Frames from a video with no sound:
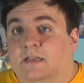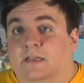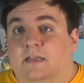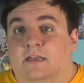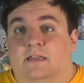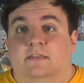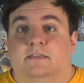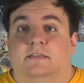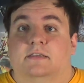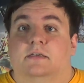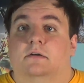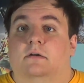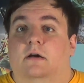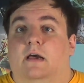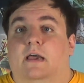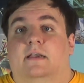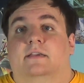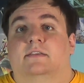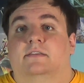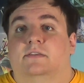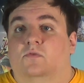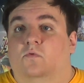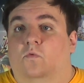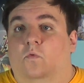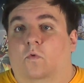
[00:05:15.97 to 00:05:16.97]
until
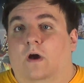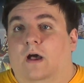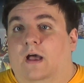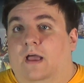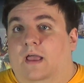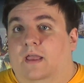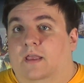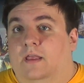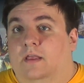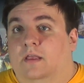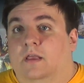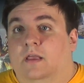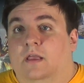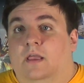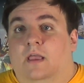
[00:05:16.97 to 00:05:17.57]
X and Y.